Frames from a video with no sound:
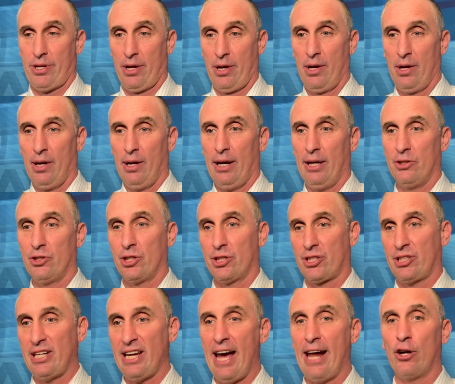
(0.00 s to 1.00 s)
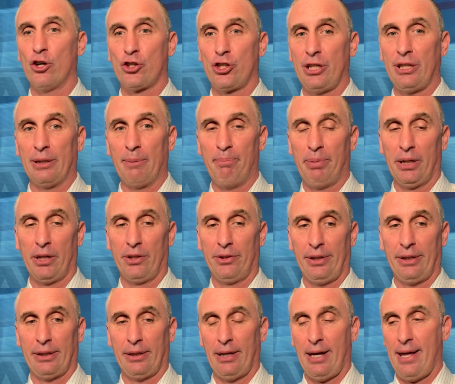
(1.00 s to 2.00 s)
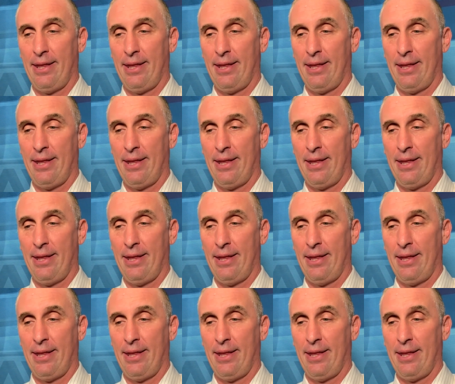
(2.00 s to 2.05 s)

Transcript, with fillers: and just the energy in the building.